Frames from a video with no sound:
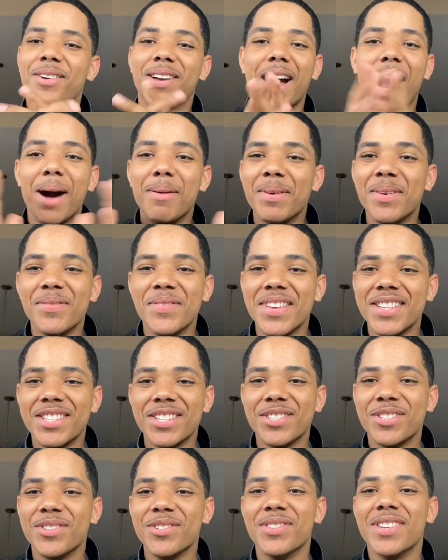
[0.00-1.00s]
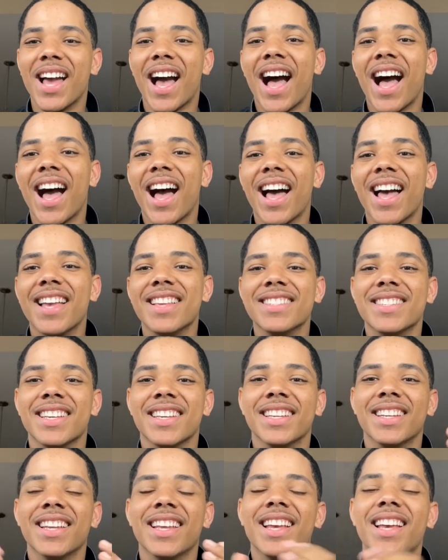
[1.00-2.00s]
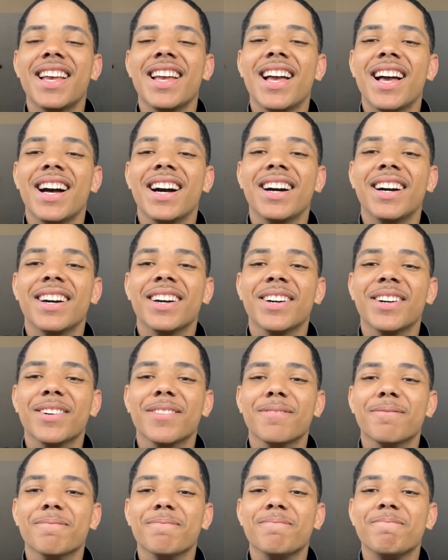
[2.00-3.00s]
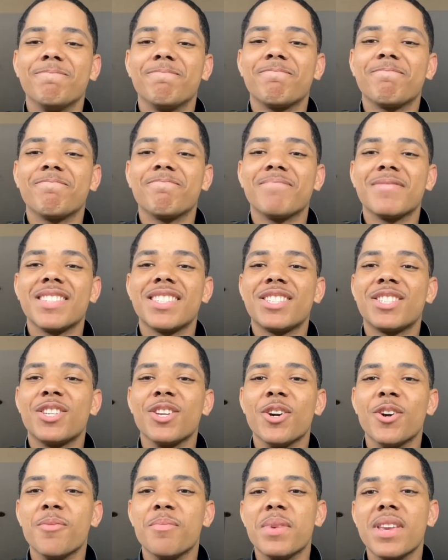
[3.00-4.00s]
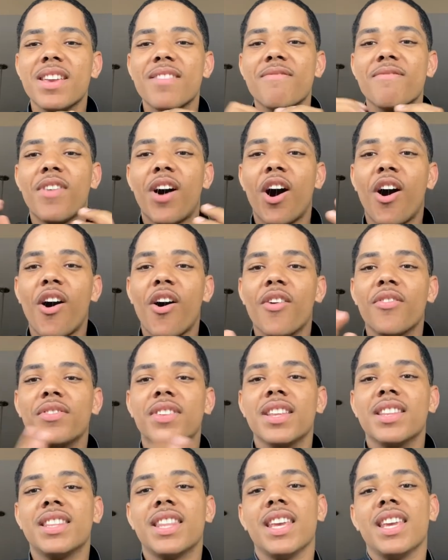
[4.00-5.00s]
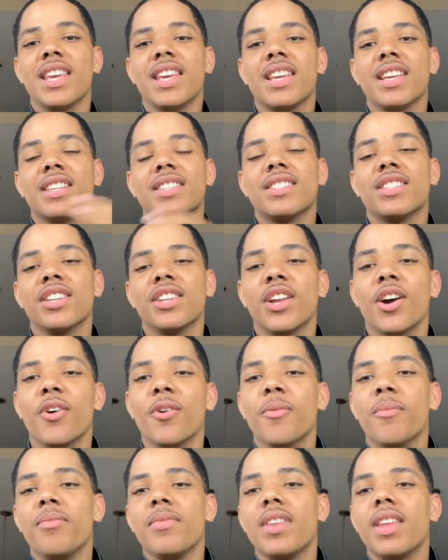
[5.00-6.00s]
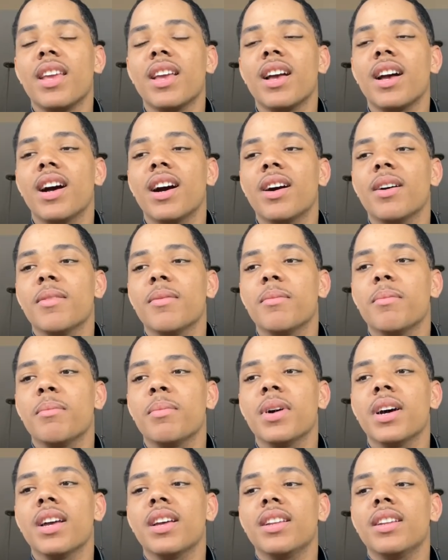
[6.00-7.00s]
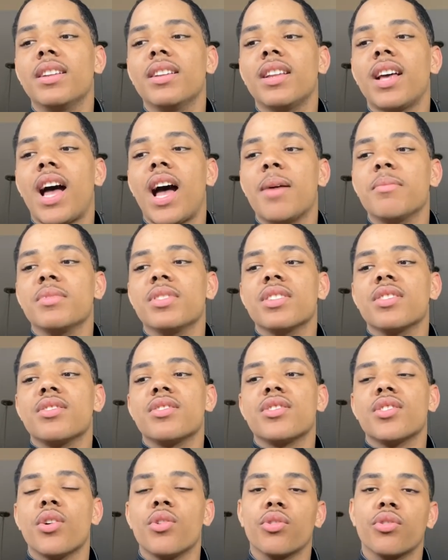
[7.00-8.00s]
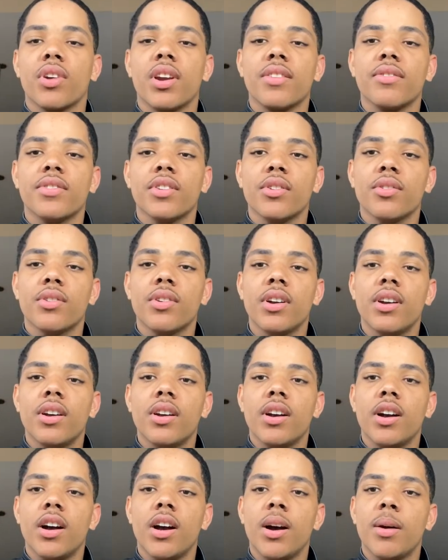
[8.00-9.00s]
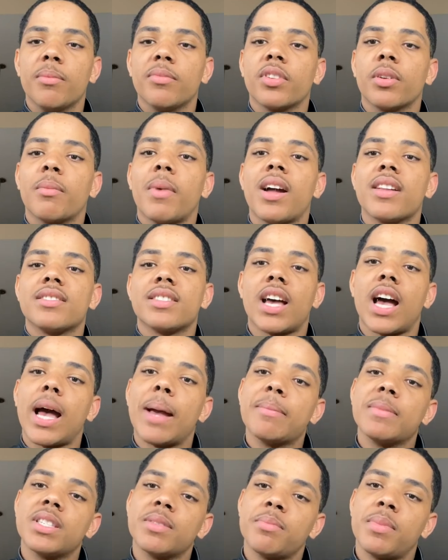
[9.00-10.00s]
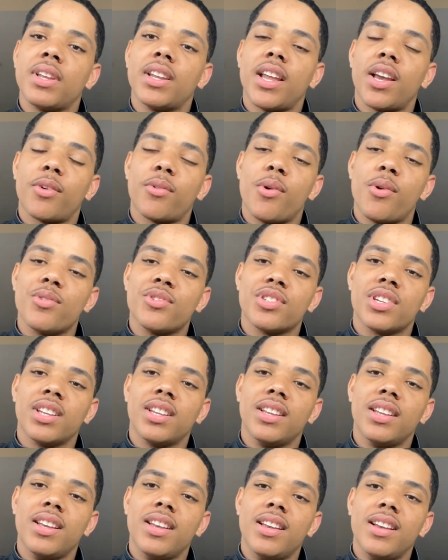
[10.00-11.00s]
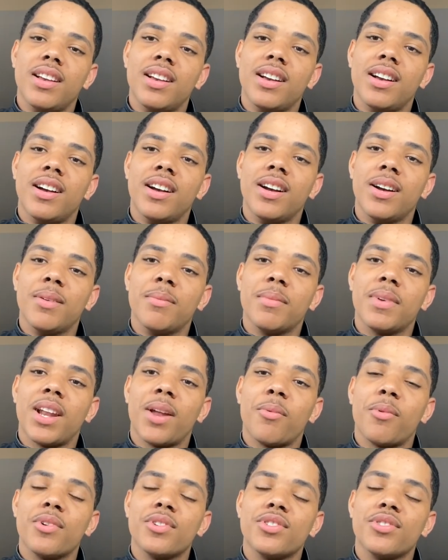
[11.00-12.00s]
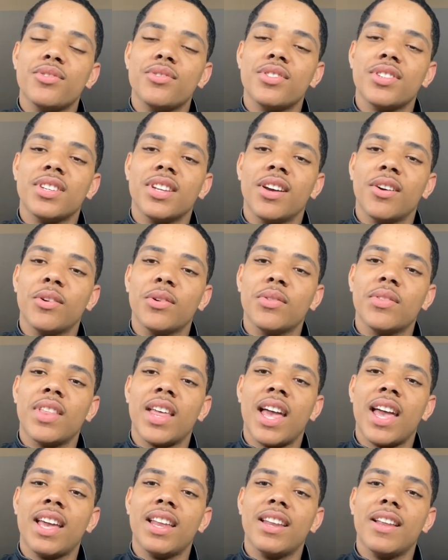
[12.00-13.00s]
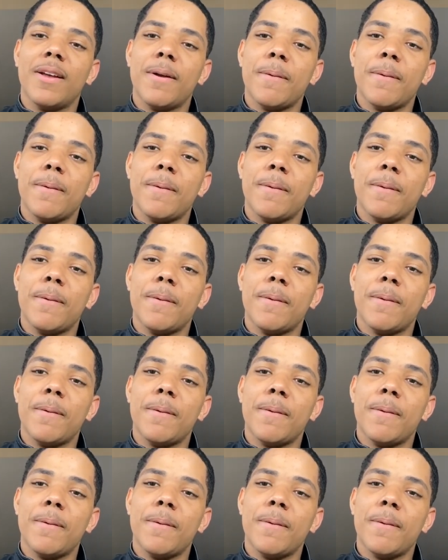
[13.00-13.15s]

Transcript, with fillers: come and visit you guys and um, still be involved in things, you know, um, but I'm just so grateful um, for my time spent at Quotient. and I want you to know that